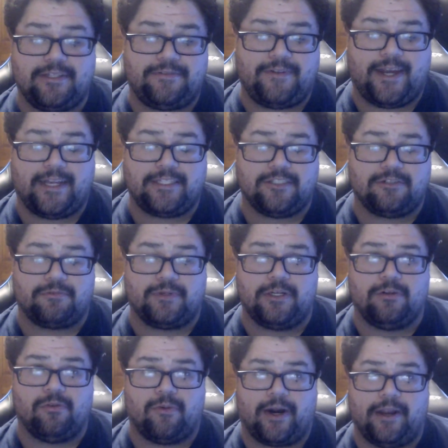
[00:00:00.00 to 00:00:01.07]
fast as a
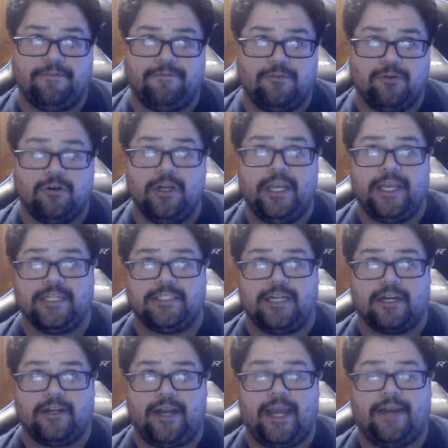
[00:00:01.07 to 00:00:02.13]
real rifle. It's
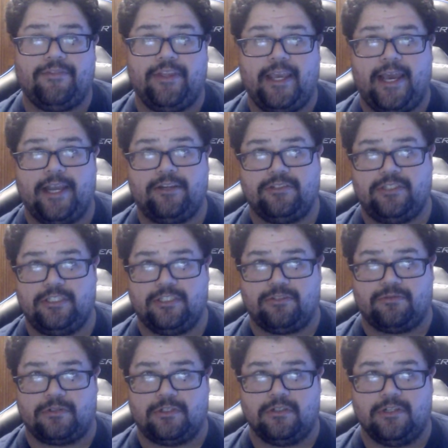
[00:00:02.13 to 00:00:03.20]
not going to have the accuracy as
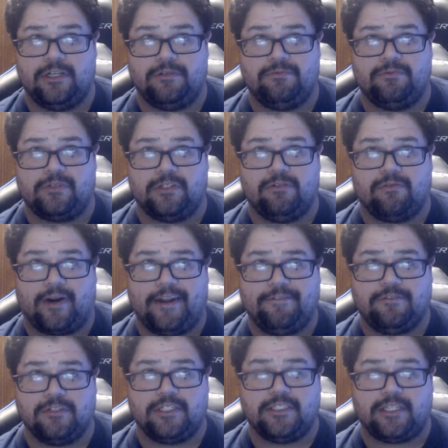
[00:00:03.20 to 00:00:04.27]
a real
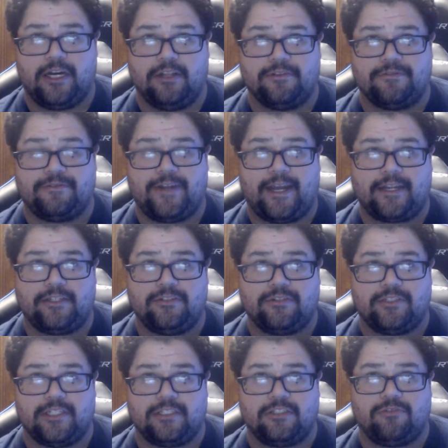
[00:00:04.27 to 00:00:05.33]
rifle because other factors
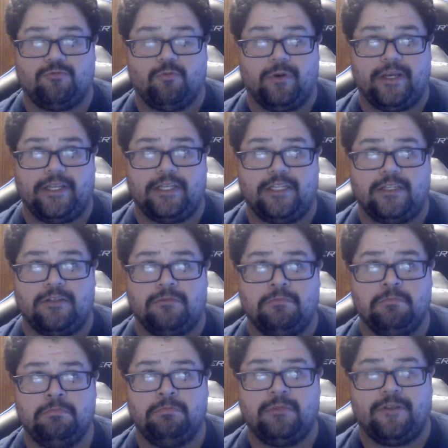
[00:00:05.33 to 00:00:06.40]
such as wind and
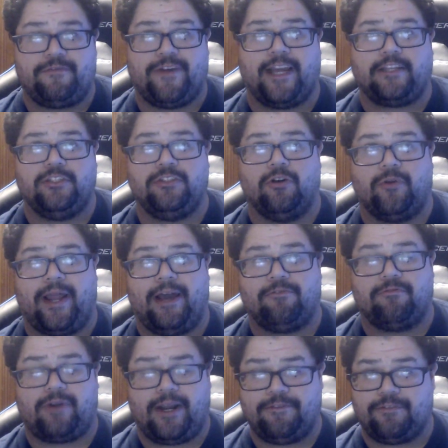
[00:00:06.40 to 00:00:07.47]
the fact you don't have
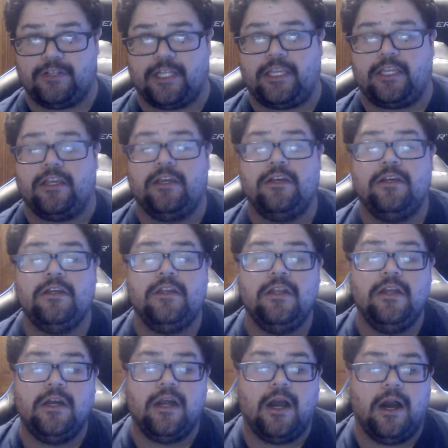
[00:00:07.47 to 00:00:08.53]
rifling.
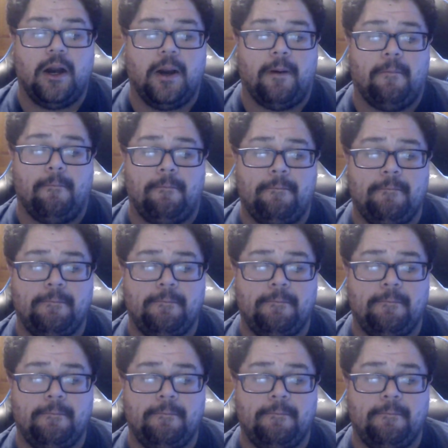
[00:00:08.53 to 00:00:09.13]
Um,